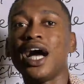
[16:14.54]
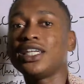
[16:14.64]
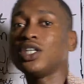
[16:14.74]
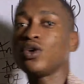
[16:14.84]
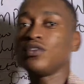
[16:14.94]
At the
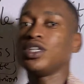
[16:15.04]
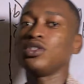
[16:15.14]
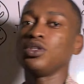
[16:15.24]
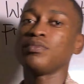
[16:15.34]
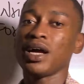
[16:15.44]
end of the day,
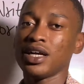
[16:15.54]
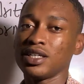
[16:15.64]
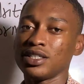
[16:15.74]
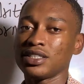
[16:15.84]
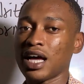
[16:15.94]
during my
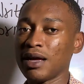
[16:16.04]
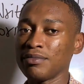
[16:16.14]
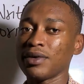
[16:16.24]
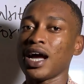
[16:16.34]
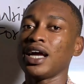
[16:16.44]

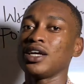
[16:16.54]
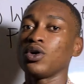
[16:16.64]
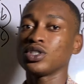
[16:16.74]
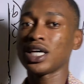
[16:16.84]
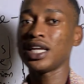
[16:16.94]
time, I
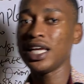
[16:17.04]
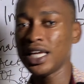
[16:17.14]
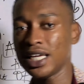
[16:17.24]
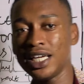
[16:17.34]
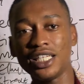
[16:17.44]
got an
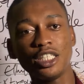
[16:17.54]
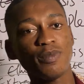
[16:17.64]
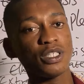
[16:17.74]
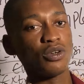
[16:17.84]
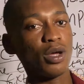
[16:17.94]
A in this
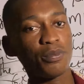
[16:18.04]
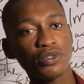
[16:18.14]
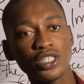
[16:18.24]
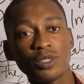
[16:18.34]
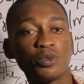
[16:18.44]
particular
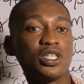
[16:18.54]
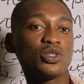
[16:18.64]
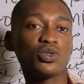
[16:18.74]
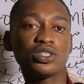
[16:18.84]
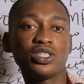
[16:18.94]
project. Project
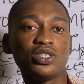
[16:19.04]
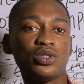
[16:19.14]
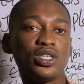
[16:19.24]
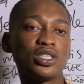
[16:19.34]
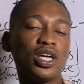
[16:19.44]
was 6
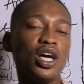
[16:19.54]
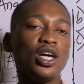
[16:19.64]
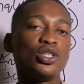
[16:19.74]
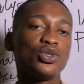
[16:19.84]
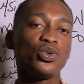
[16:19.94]
units.
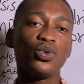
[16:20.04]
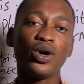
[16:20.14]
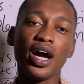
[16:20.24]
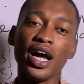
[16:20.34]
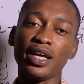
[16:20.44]
So
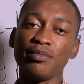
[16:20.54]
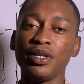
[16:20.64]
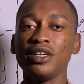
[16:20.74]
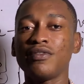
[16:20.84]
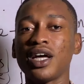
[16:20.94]
I
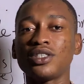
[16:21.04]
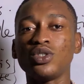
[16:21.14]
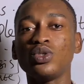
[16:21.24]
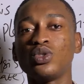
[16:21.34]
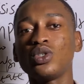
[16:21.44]
believe that
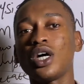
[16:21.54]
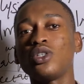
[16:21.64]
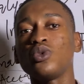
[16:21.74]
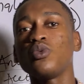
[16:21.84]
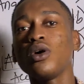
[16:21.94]
you too can
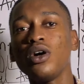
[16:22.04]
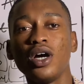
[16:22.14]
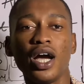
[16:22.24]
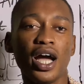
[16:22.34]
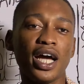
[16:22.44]
do well,
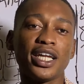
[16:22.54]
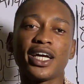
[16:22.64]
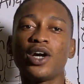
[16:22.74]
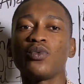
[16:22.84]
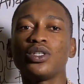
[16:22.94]
and I
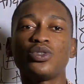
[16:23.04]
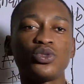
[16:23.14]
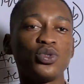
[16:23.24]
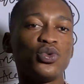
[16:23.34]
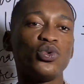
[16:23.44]
can't wait
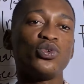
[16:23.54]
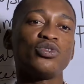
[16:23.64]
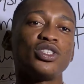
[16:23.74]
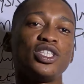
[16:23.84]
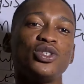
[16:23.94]
to
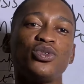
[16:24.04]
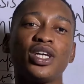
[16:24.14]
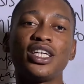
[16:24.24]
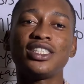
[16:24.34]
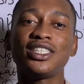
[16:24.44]
see you
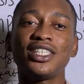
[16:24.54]
get